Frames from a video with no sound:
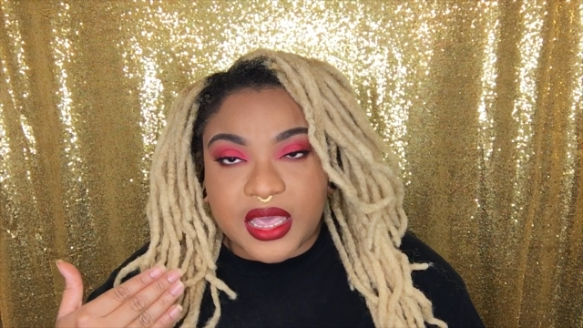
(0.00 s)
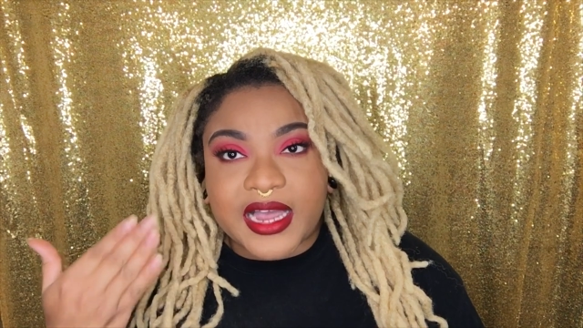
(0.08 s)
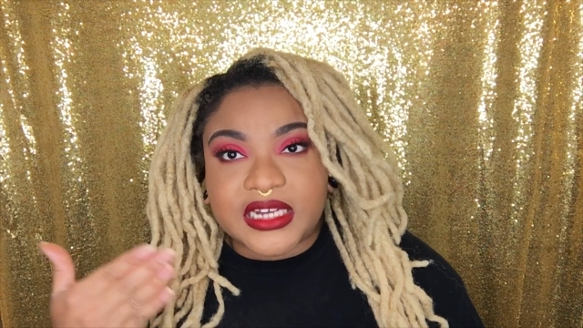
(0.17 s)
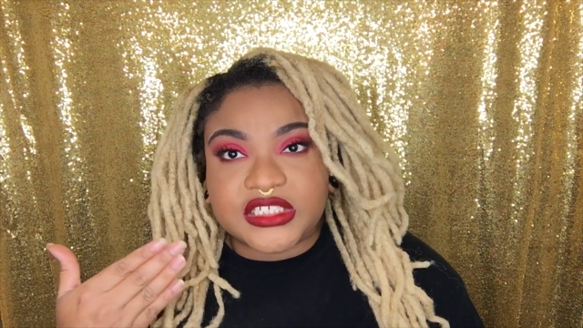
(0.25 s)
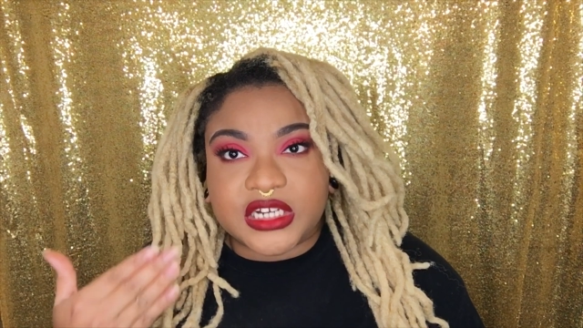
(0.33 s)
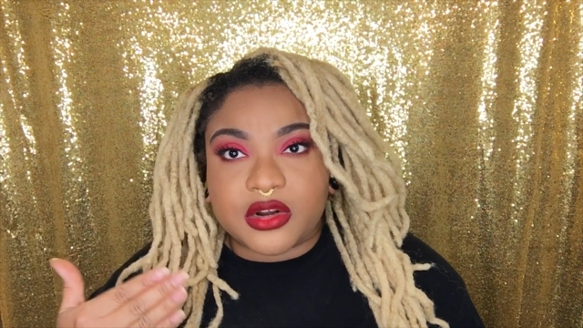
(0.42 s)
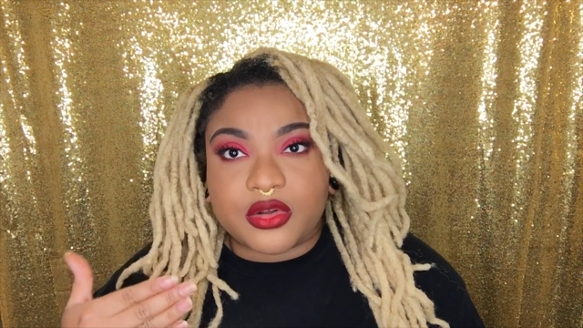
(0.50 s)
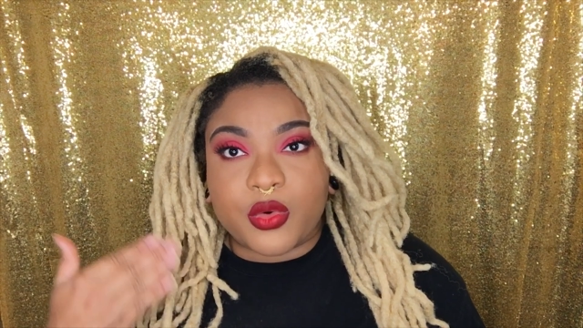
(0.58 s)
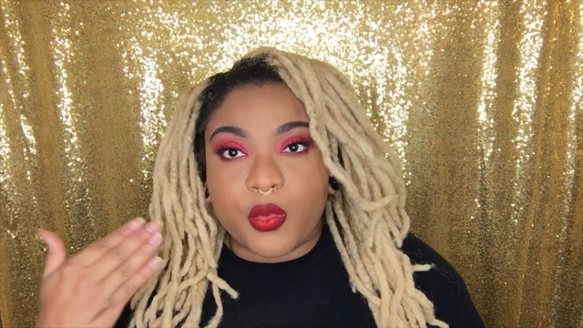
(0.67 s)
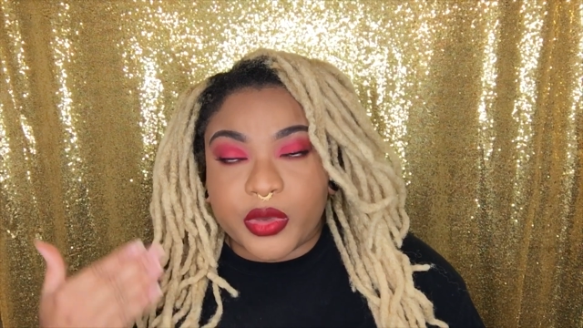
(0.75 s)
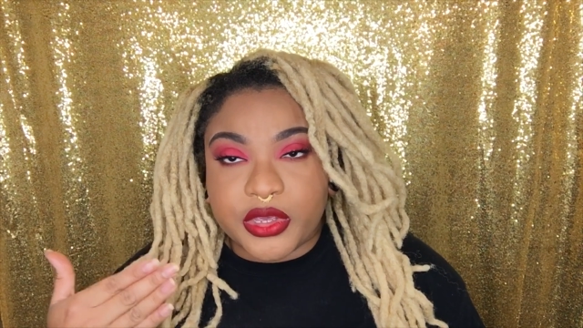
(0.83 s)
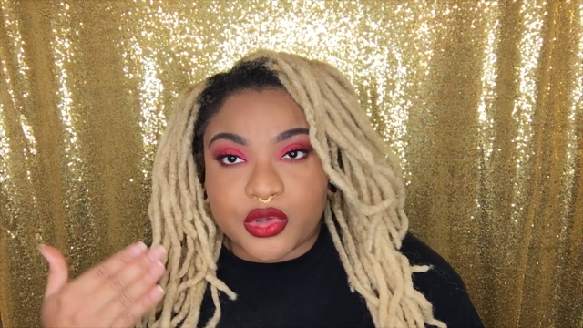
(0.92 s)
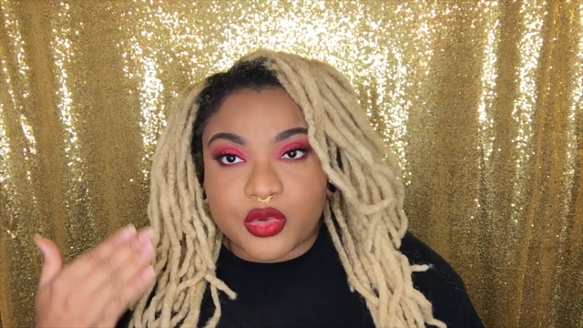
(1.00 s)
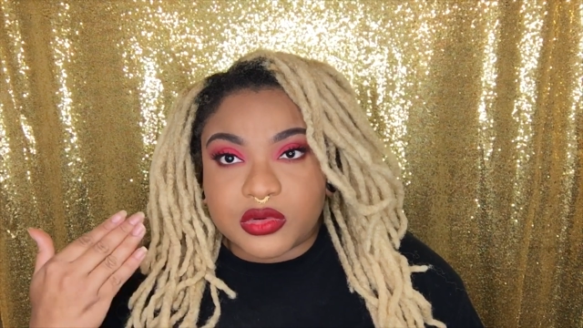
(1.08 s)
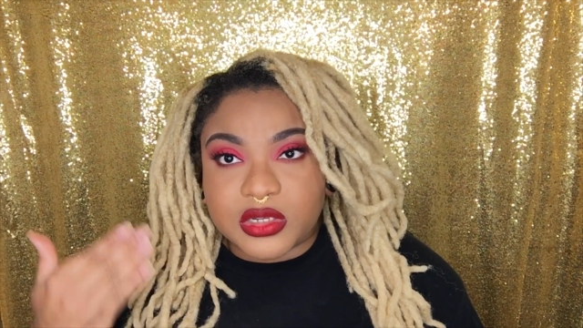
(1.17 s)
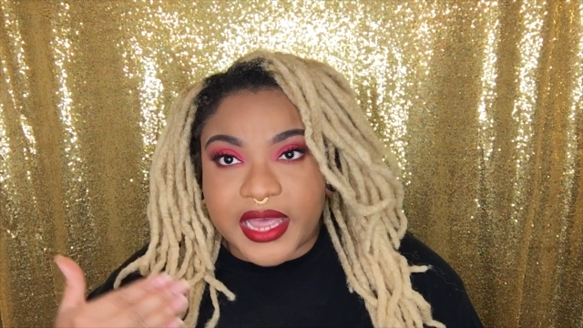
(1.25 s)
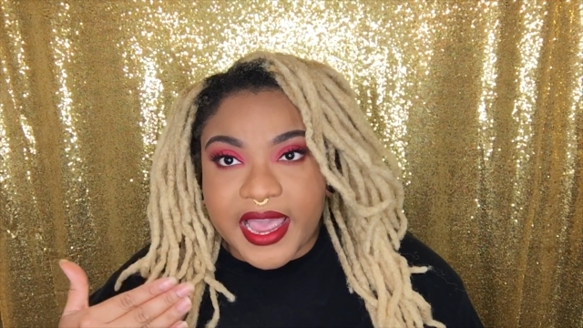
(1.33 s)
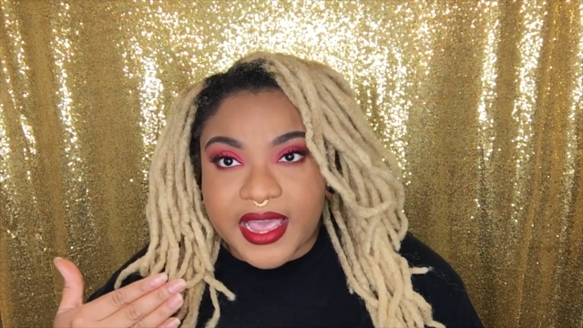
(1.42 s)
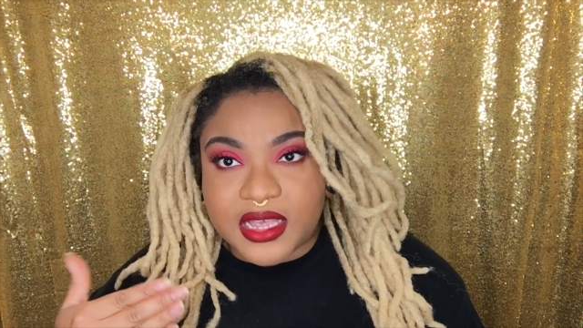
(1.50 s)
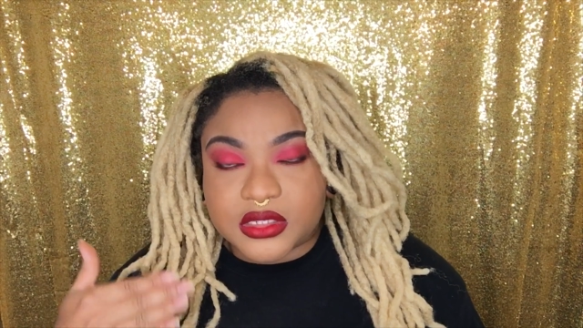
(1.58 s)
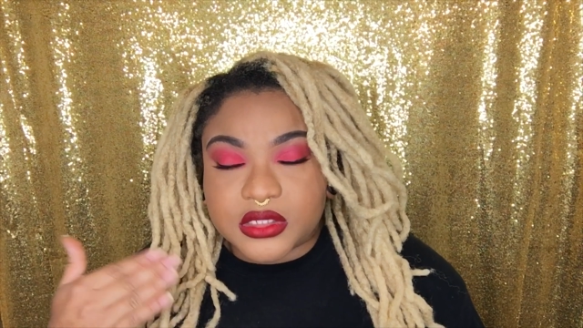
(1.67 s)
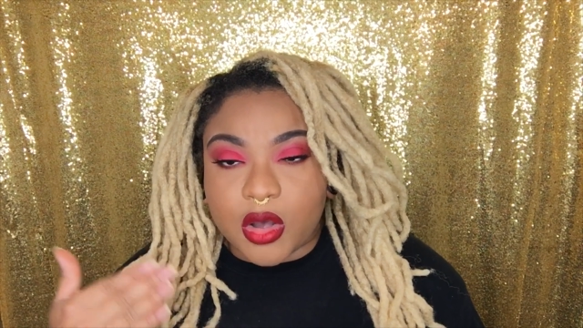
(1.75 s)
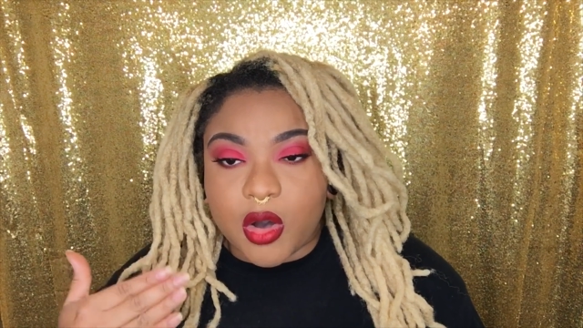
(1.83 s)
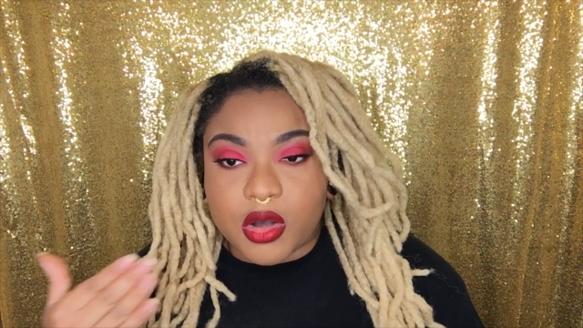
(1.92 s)
eyeshadow will
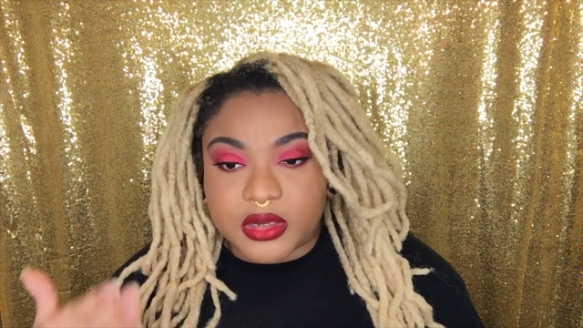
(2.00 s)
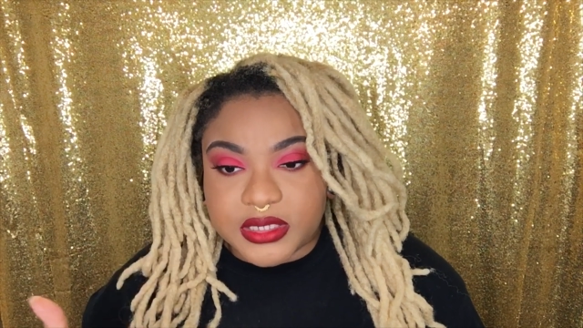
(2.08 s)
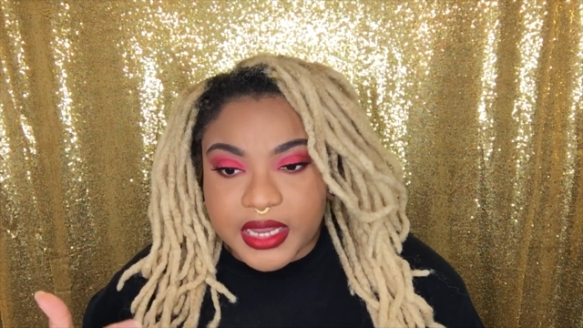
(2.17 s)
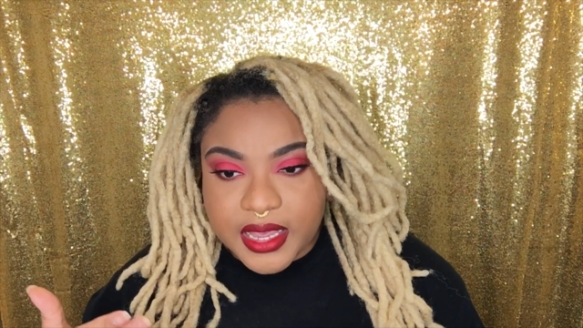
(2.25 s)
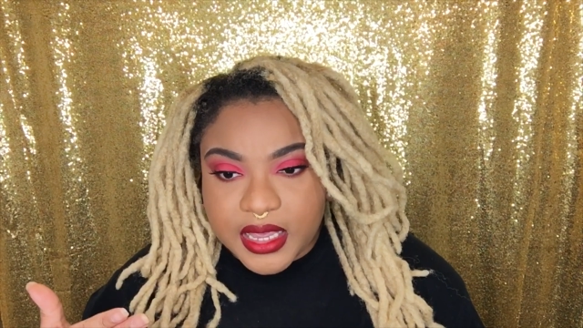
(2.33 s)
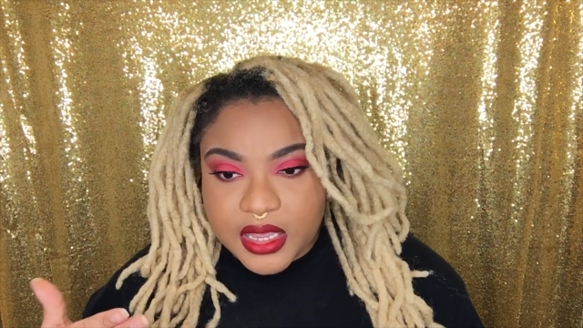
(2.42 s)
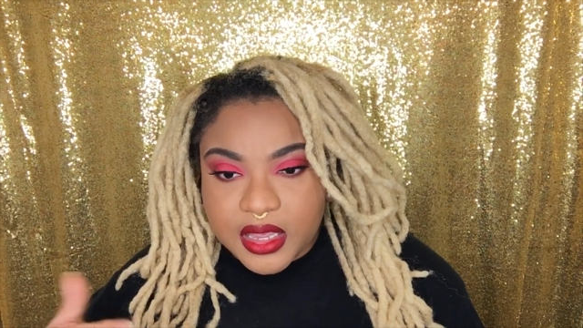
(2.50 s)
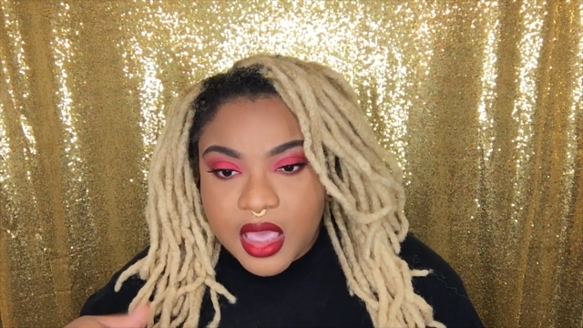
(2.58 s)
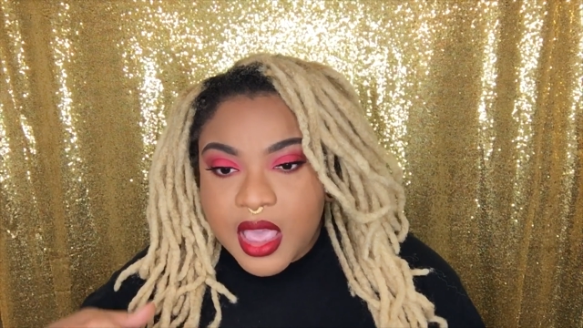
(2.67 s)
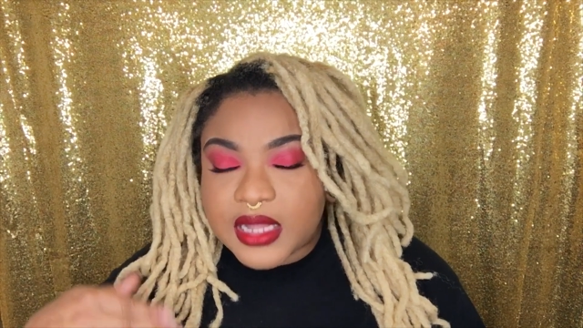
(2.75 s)
last all day.